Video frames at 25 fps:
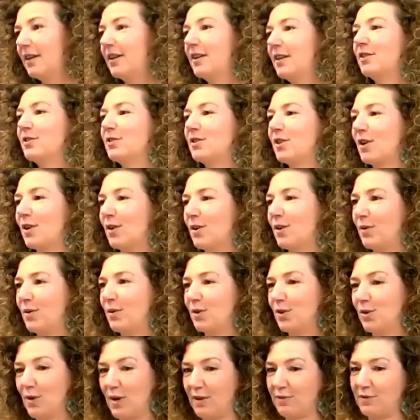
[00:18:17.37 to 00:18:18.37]
So
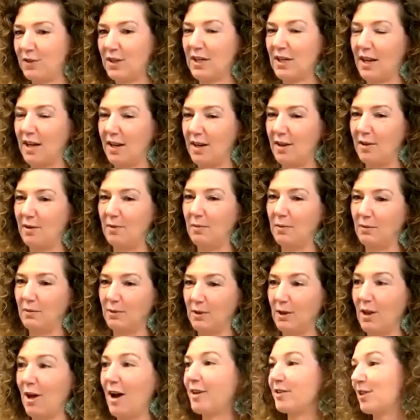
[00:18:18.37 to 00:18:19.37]
you have to get
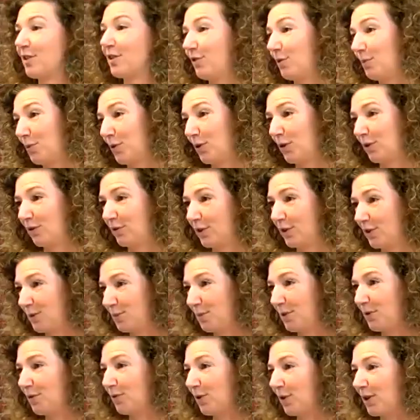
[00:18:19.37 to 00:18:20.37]
lots of approvals
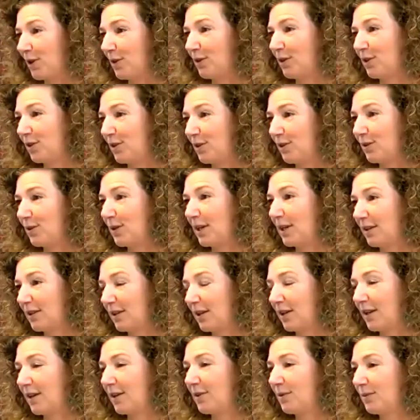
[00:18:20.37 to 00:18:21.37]
before you can do
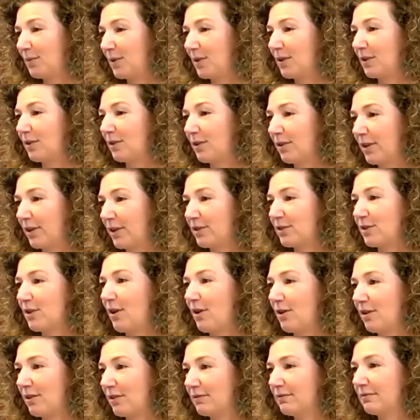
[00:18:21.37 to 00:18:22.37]
anything with a
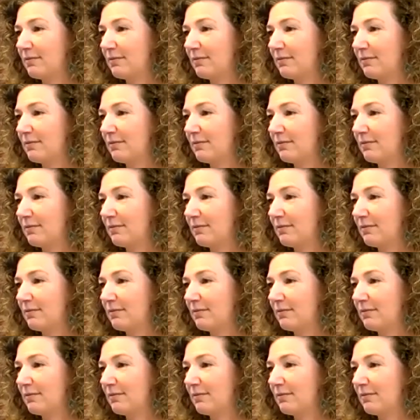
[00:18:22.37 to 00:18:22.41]
song.